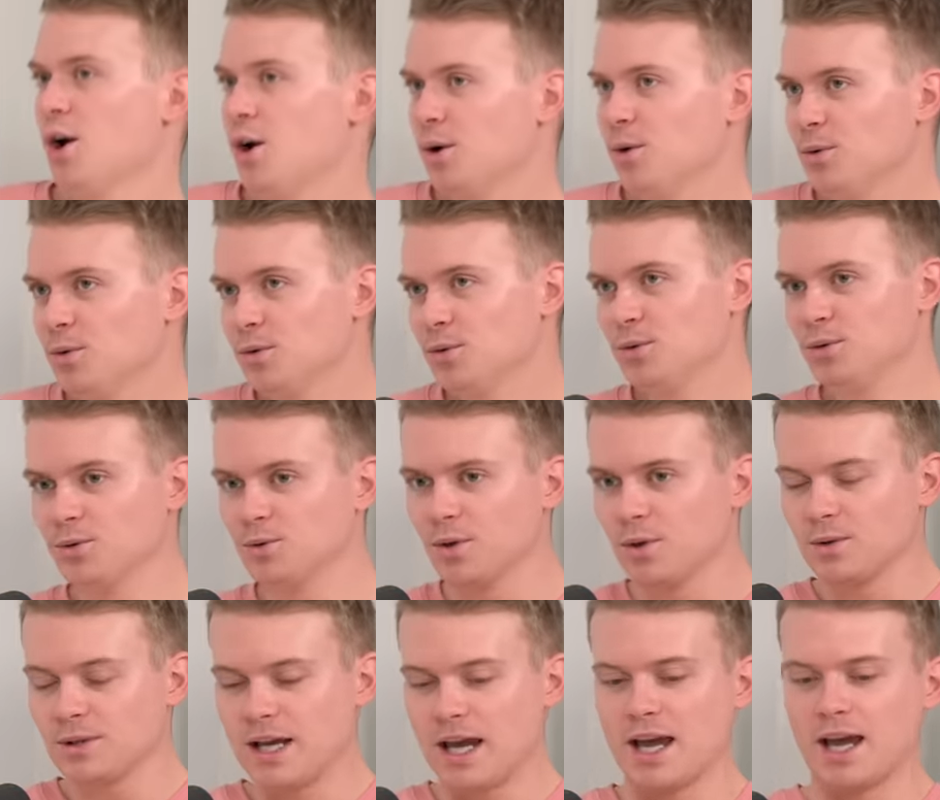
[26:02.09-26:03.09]
Ooh,
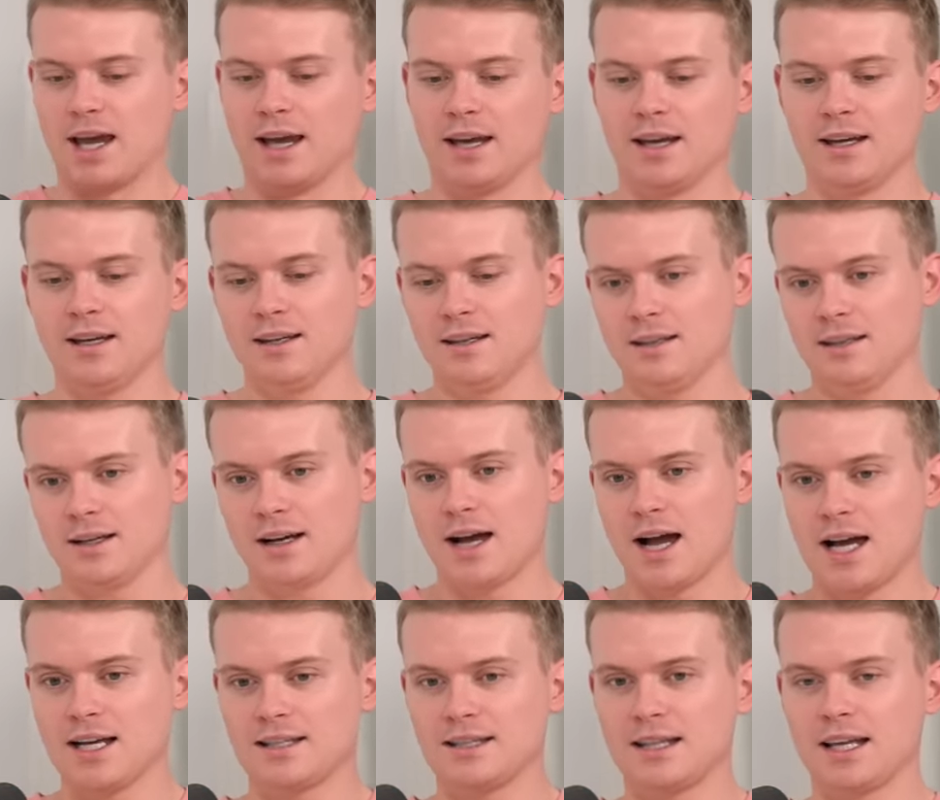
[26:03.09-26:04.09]
okay.
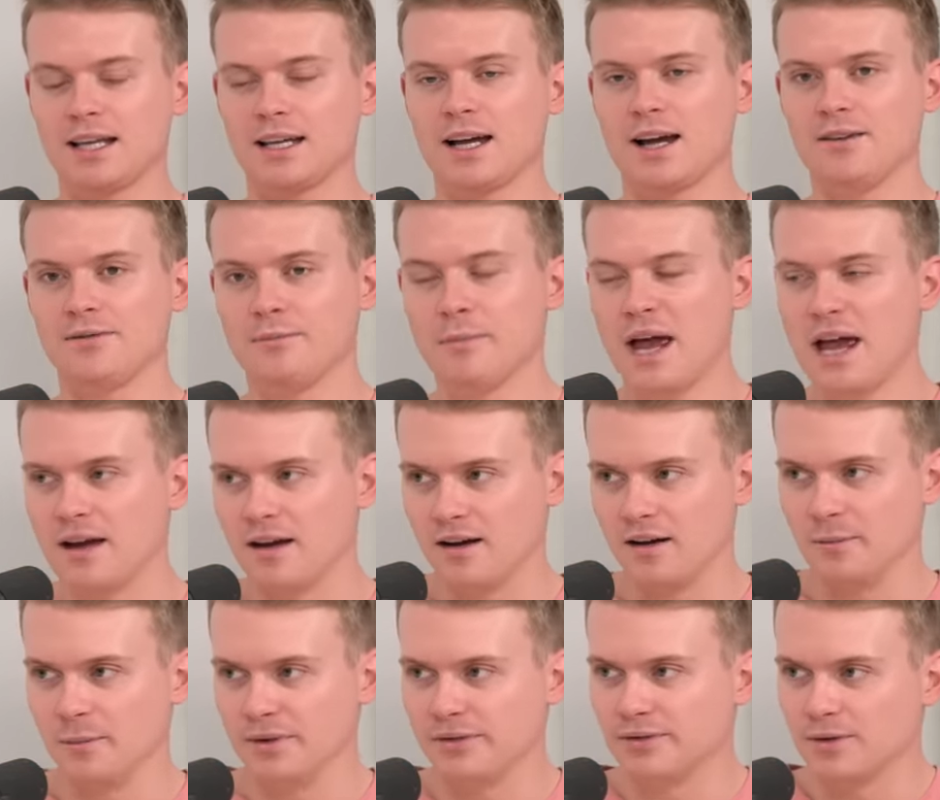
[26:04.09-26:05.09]
I think I've met her
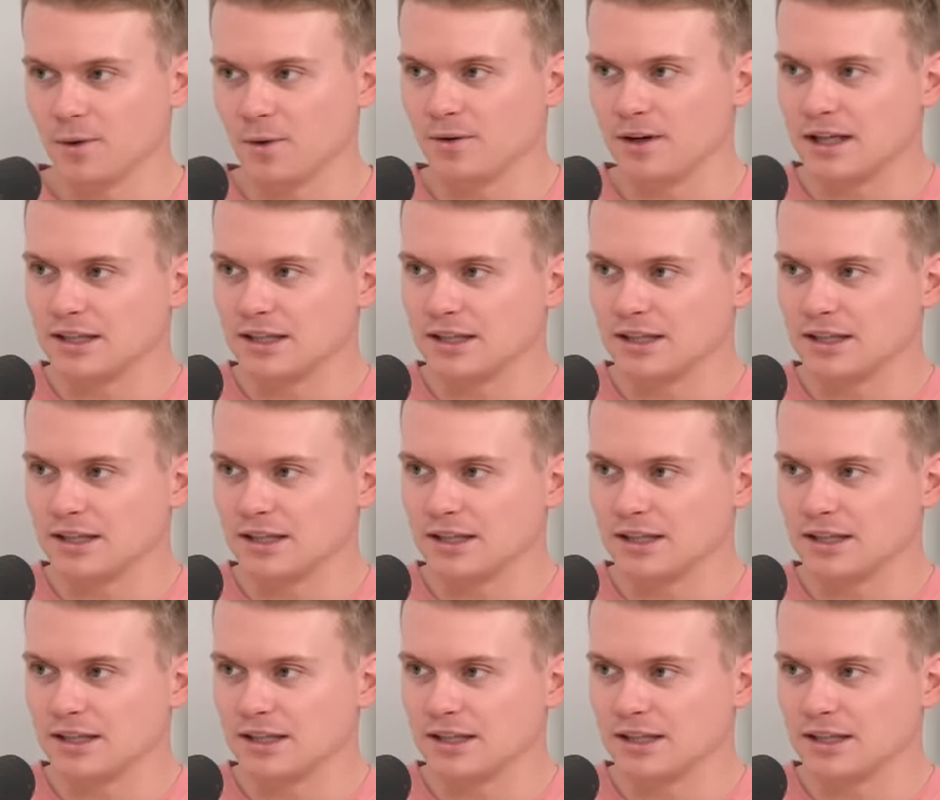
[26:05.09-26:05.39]
before,